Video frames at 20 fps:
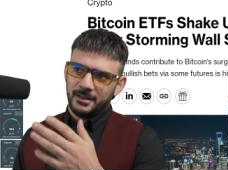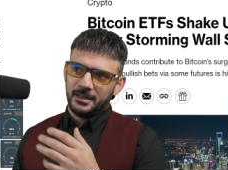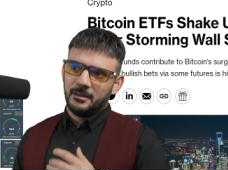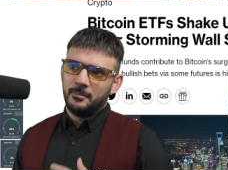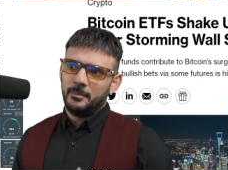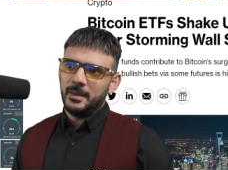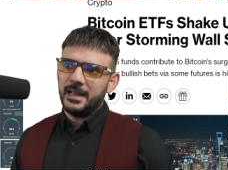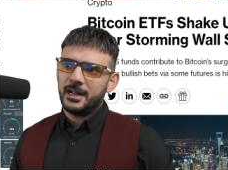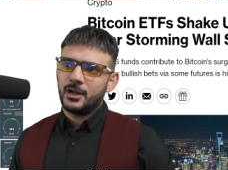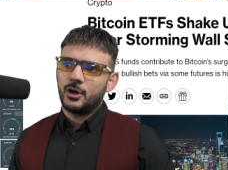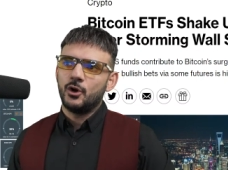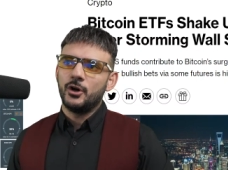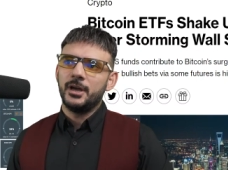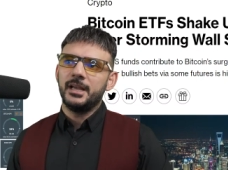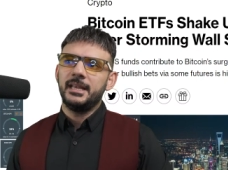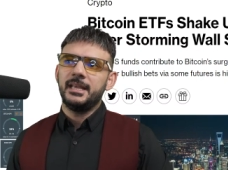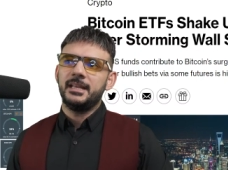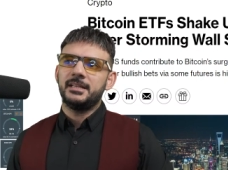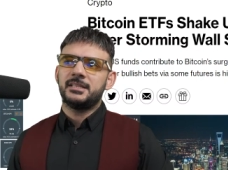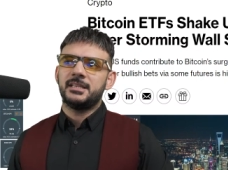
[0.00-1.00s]
Bitcoin
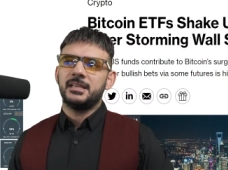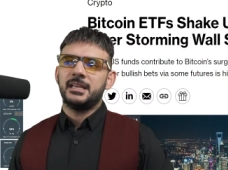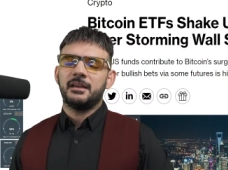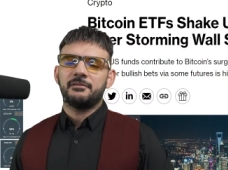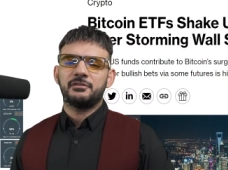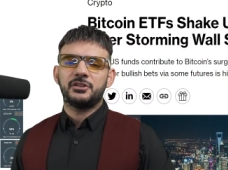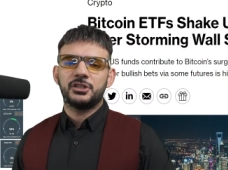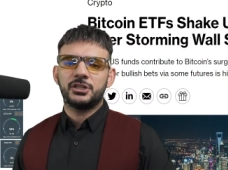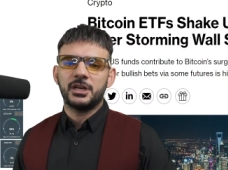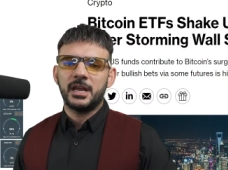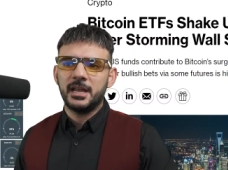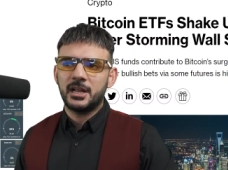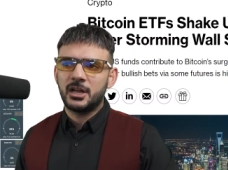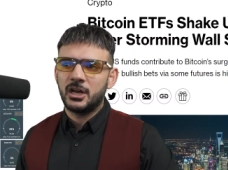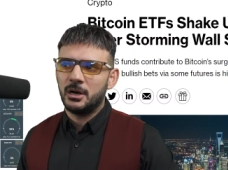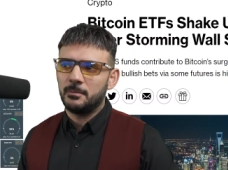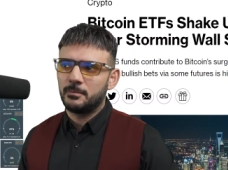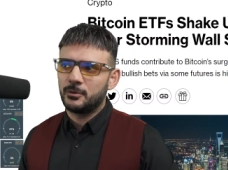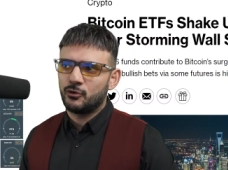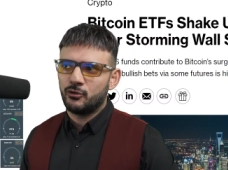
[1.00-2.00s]
ETF shake
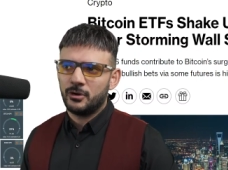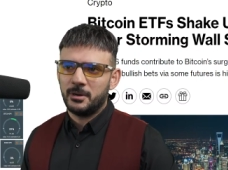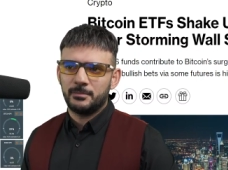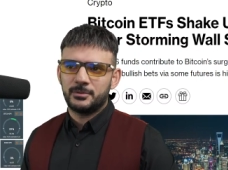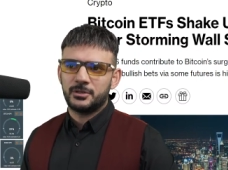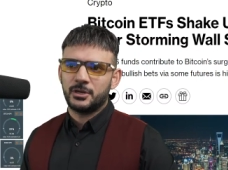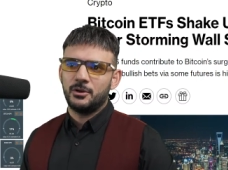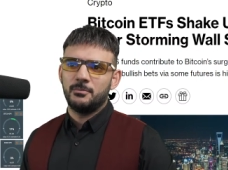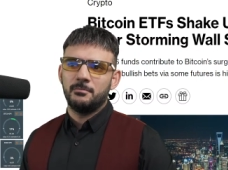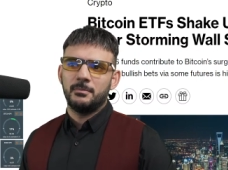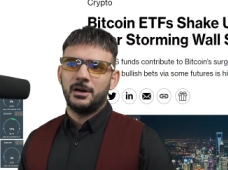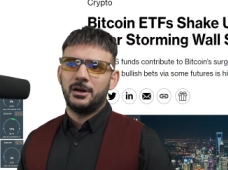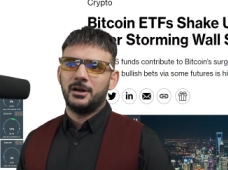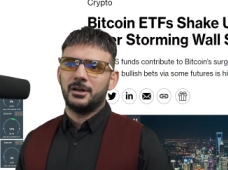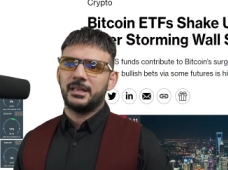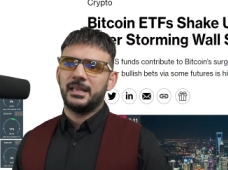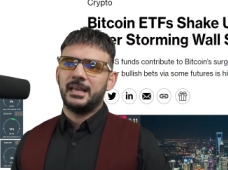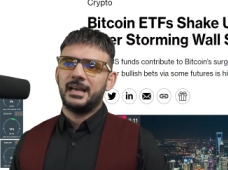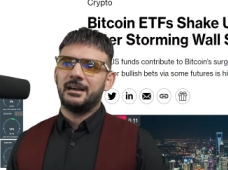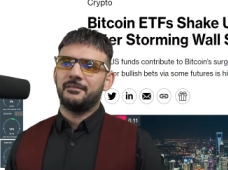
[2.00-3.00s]
up crypto
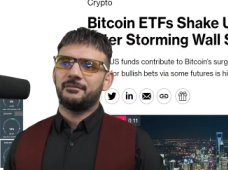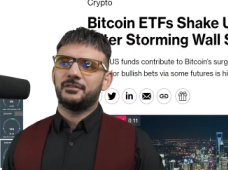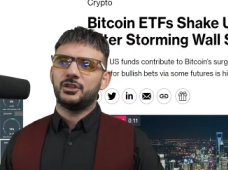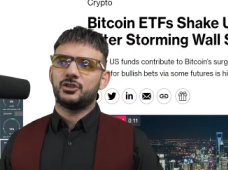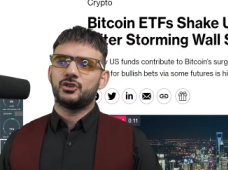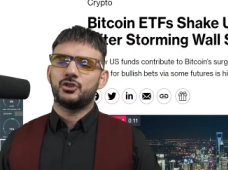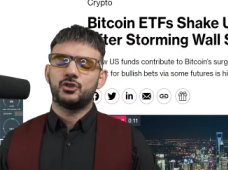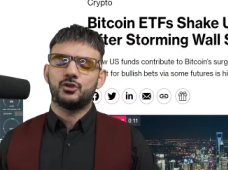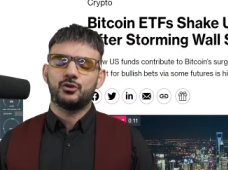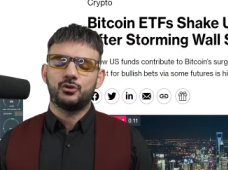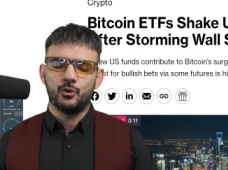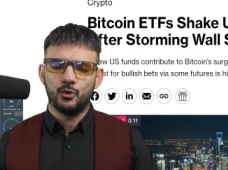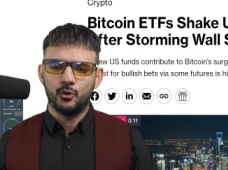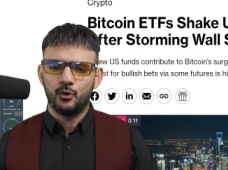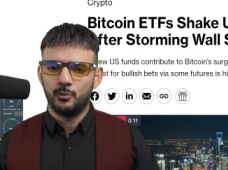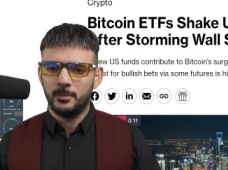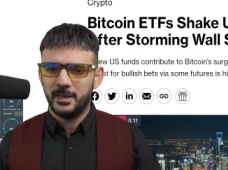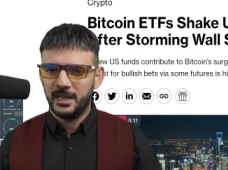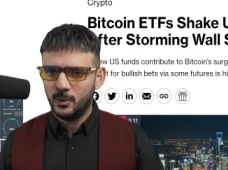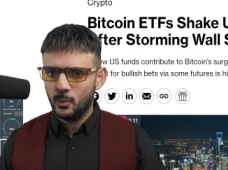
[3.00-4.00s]
market after
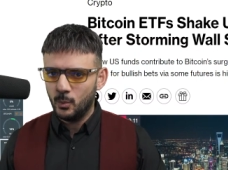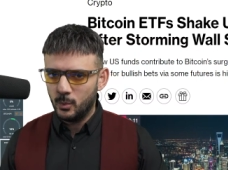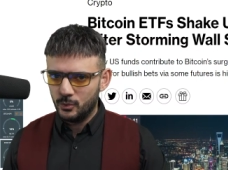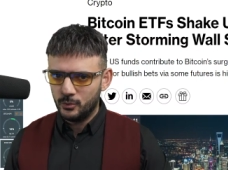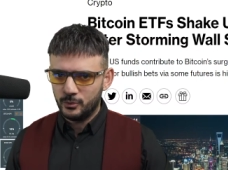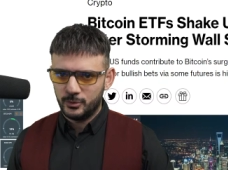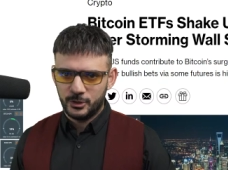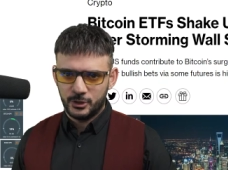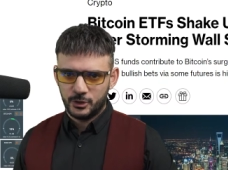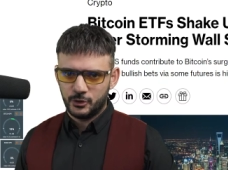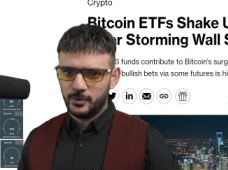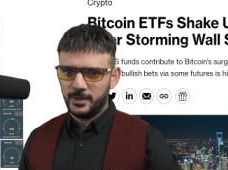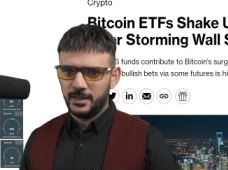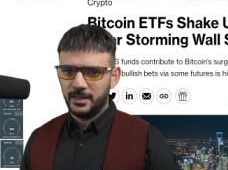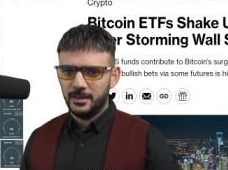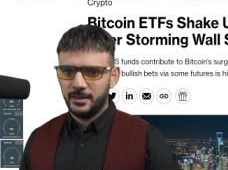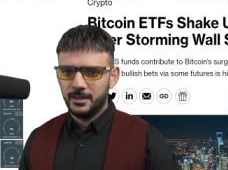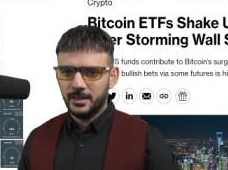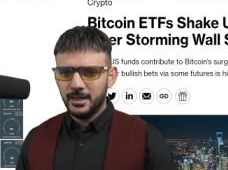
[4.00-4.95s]
storming Wall Street.